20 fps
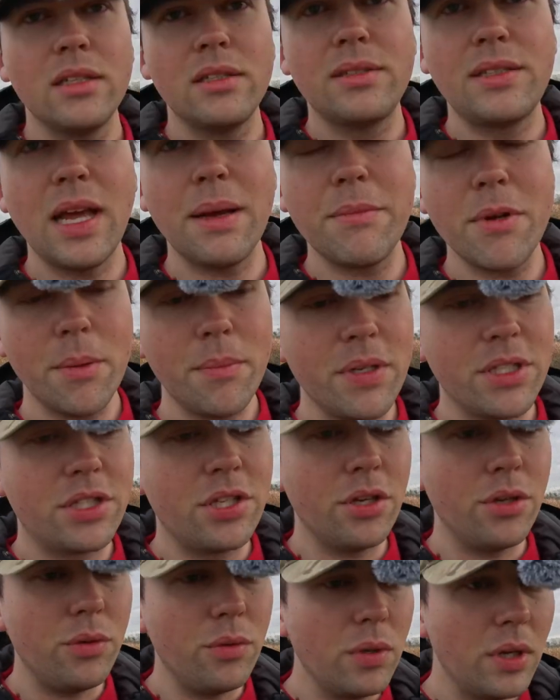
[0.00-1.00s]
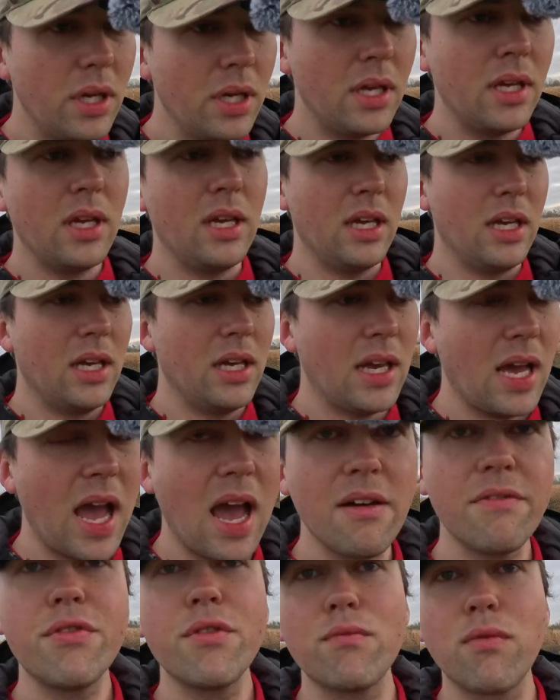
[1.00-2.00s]
Step number 2,
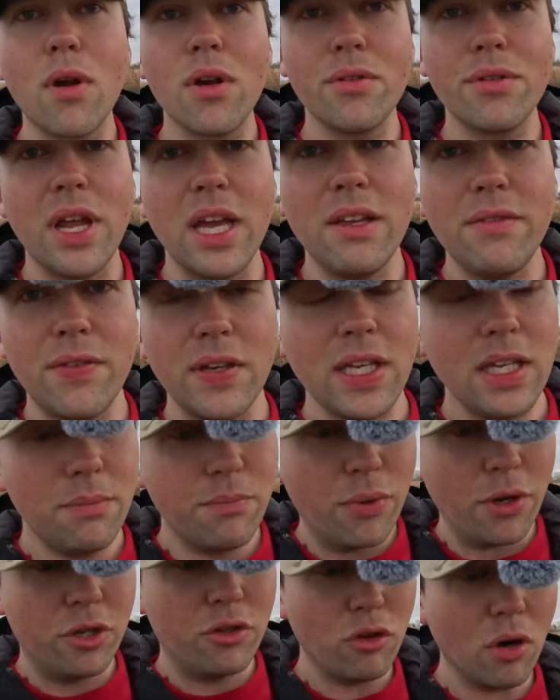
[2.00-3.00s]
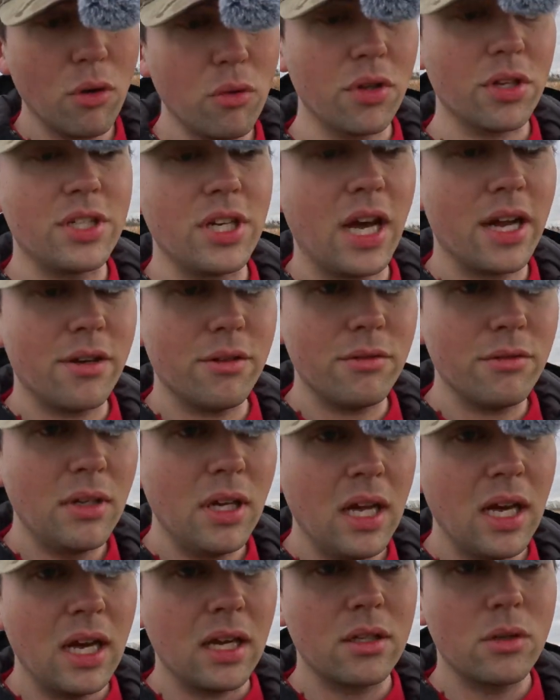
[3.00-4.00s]
have the Royal Navy patrol the channel
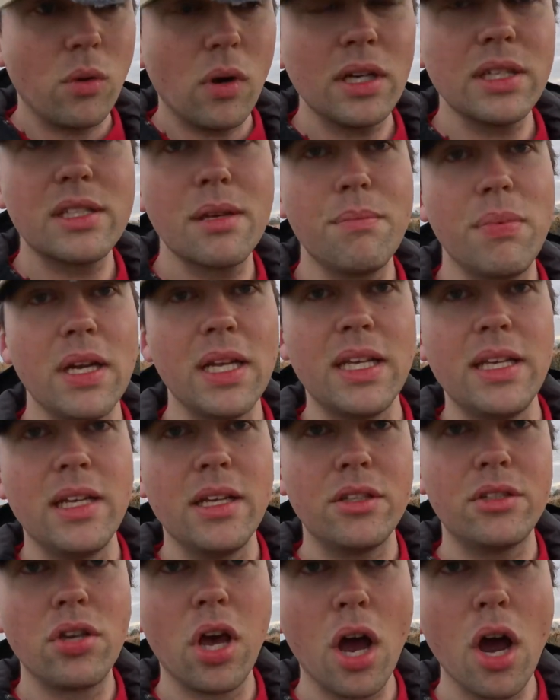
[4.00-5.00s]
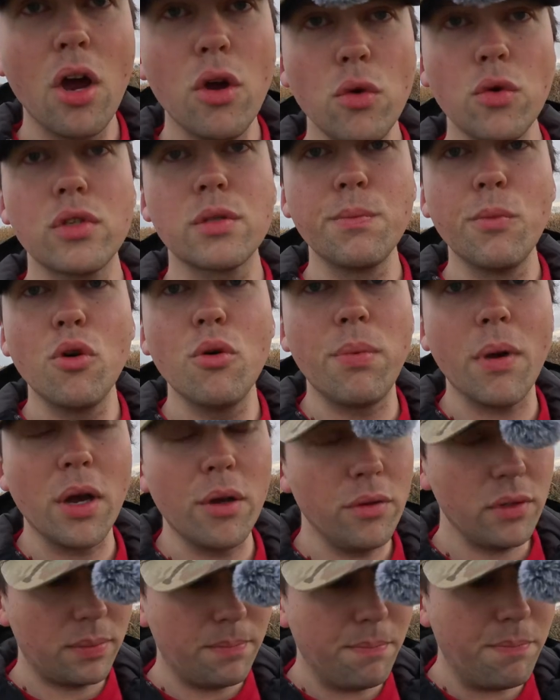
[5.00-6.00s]
and quite simply tow small
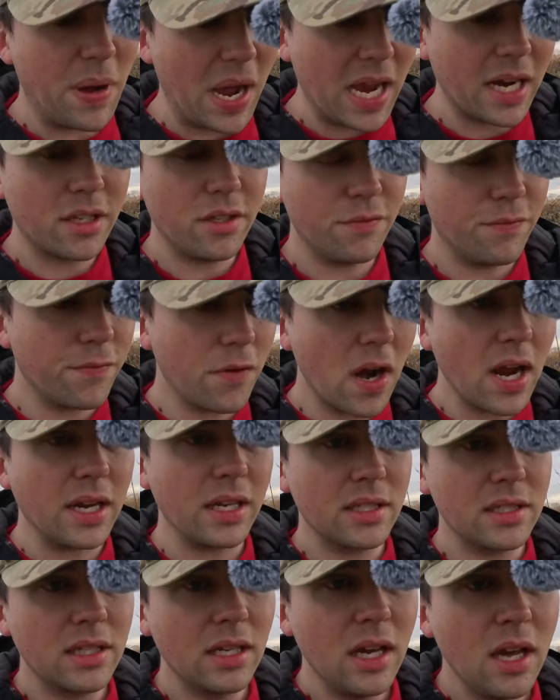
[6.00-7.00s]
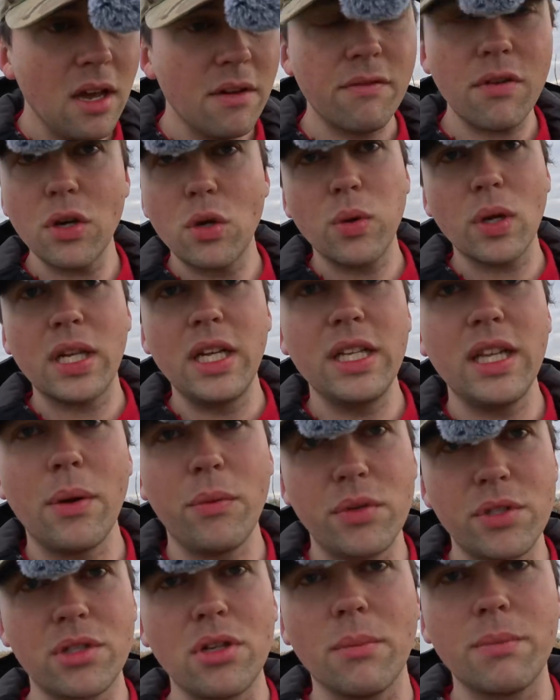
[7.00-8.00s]
boats back to France. Very quickly they
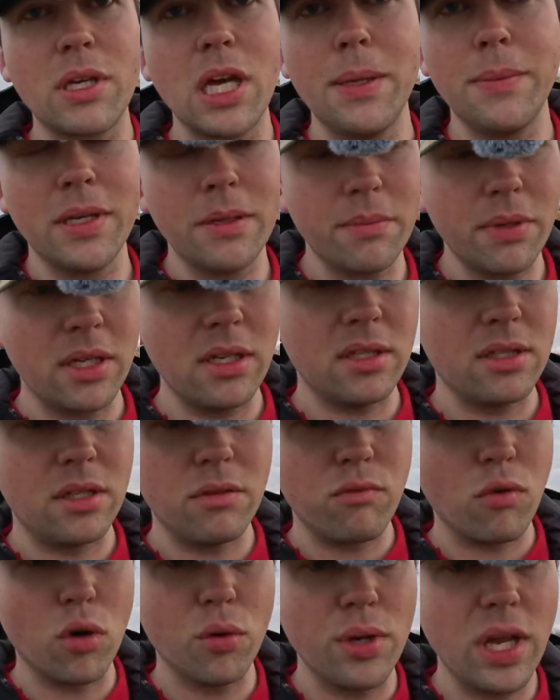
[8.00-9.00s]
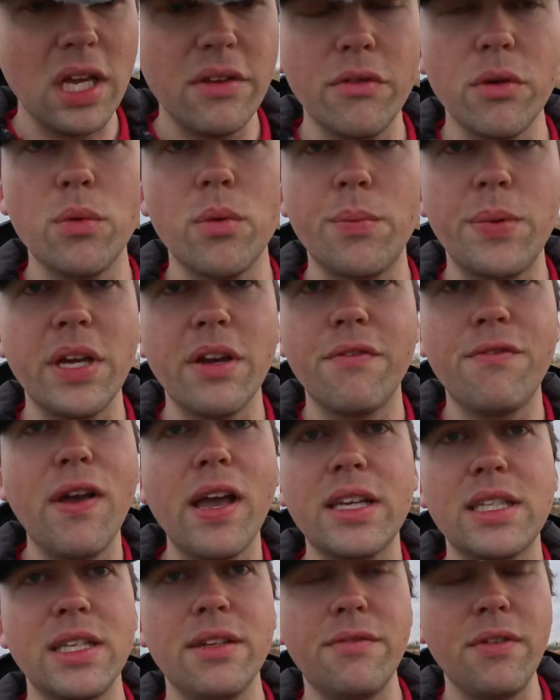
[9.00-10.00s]
would stop coming because the Royal Navy would be
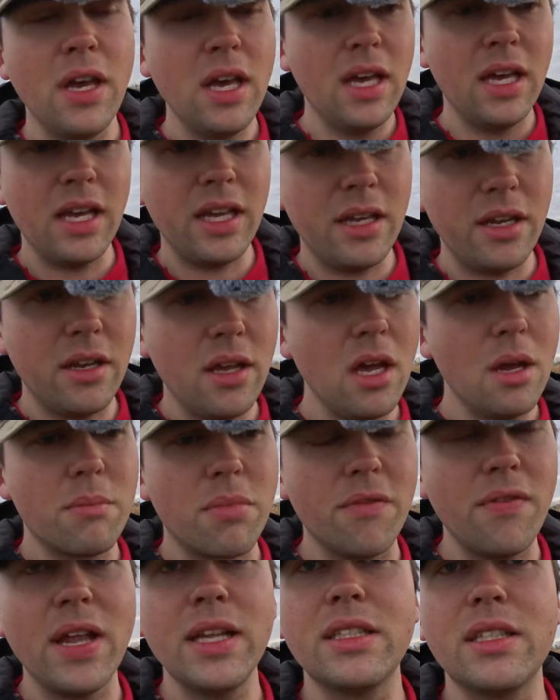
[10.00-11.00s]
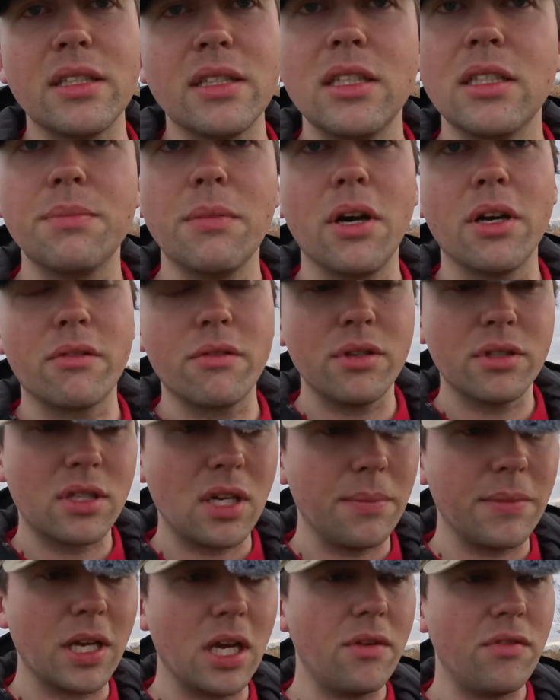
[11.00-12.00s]
effective in preventing these migrants
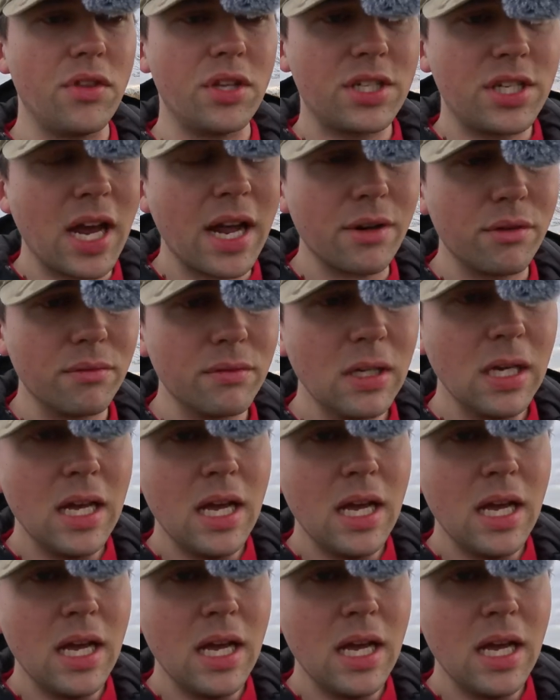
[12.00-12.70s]
coming over the channel.